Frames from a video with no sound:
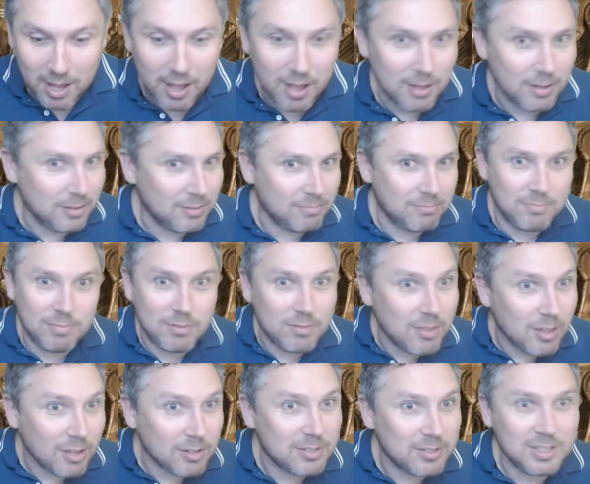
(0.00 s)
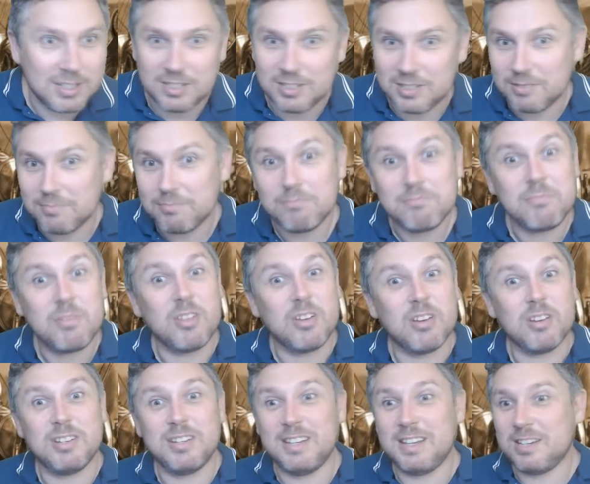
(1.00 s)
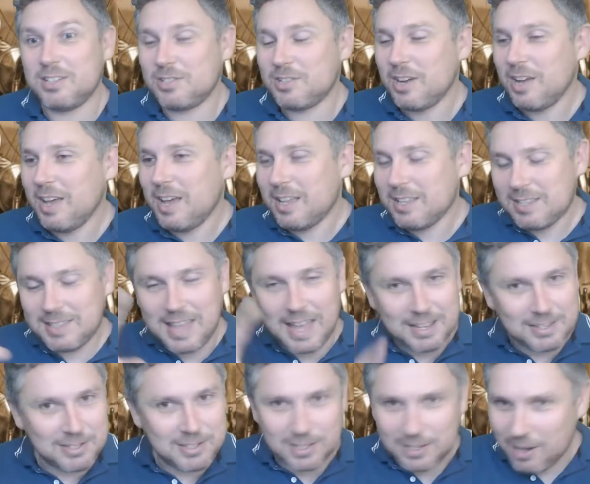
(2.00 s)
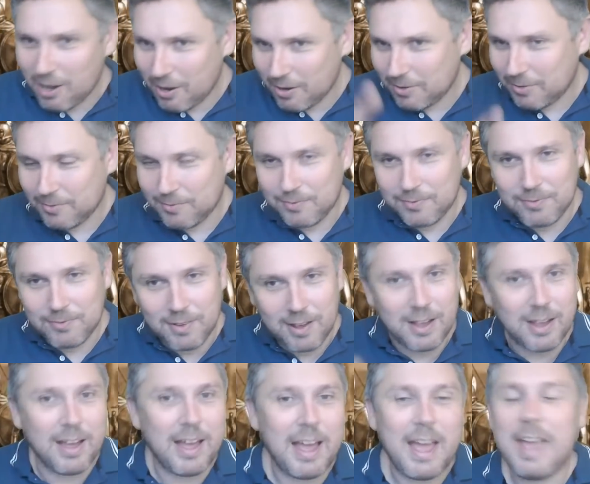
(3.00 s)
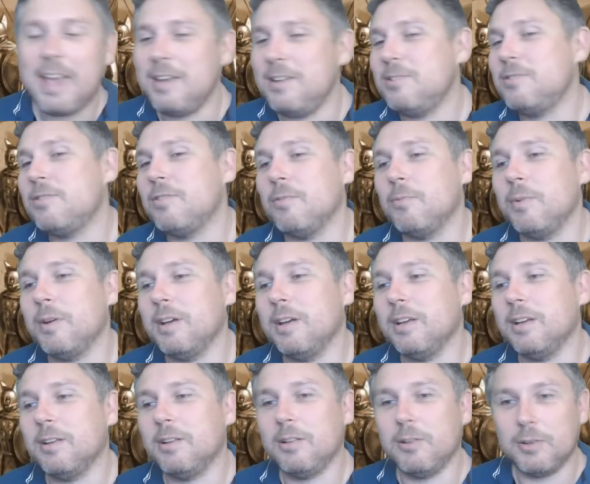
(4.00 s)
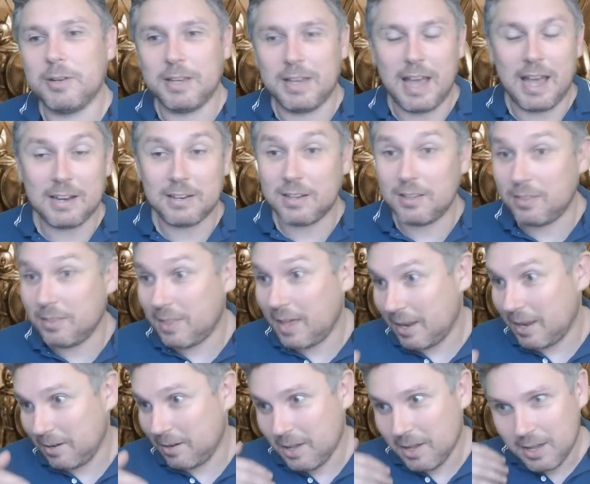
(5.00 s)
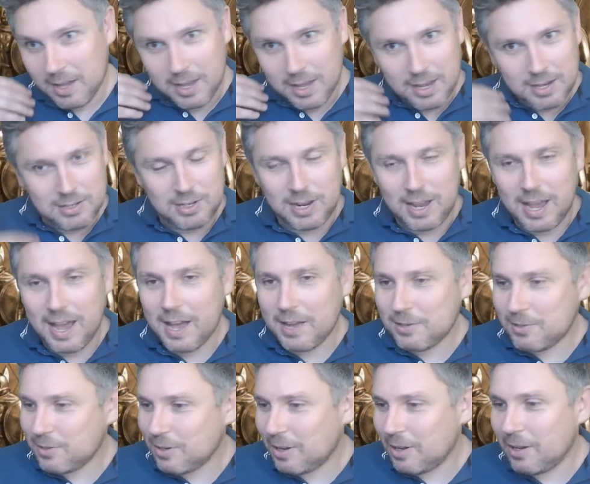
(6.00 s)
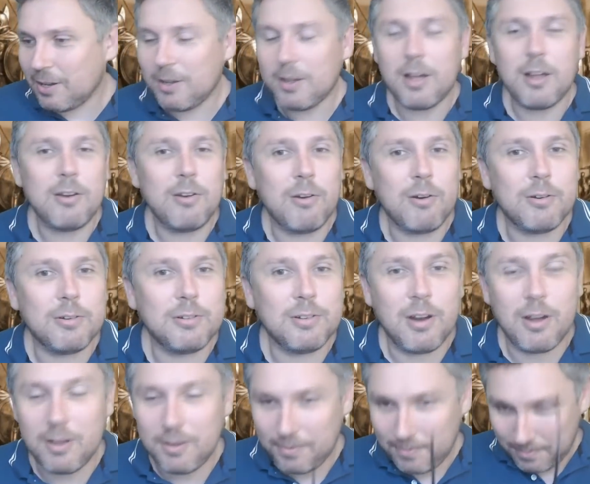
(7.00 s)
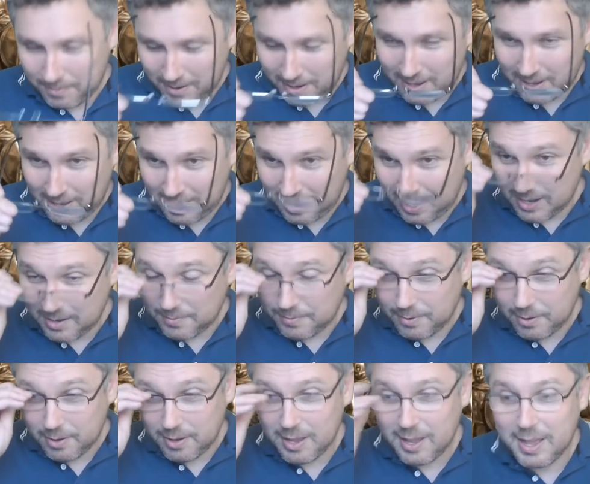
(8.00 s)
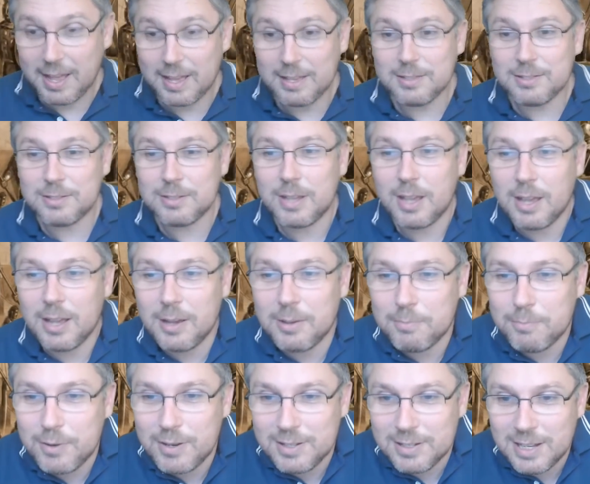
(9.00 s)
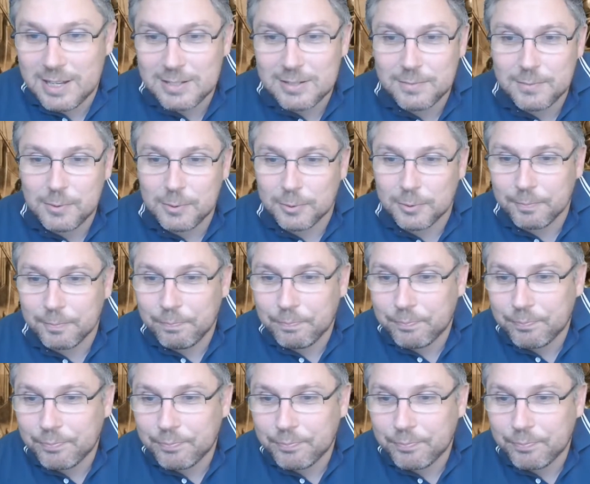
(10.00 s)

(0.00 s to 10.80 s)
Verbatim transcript: 30s, uh, 30 ish that's the kind of uh, age that we're looking at. And then she had uh, a long life ahead of her as Princess of Dorne.